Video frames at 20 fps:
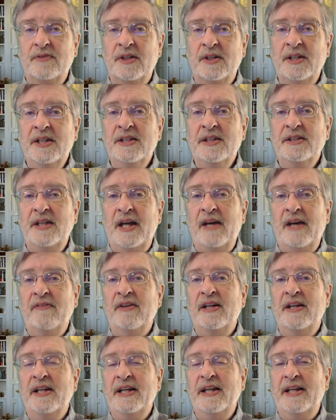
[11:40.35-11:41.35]
in his
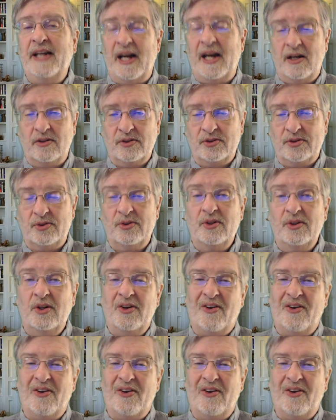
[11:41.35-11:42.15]
heavenly council